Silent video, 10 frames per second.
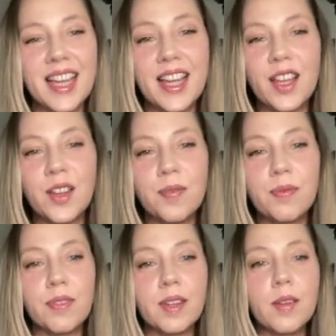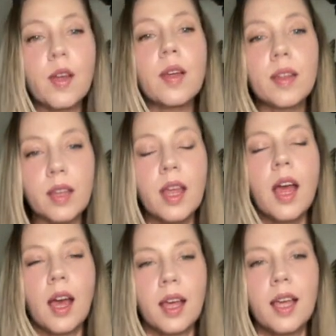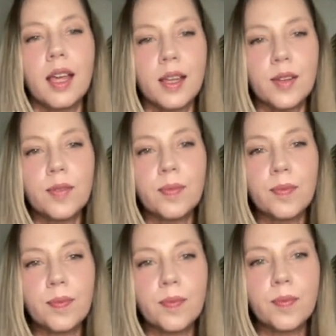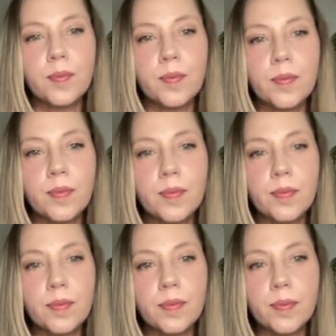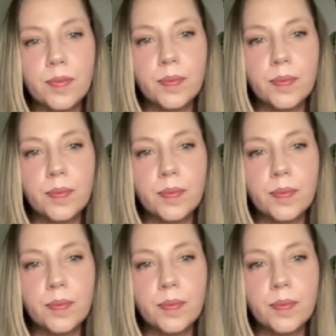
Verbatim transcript: but that thing that you were saying as far as that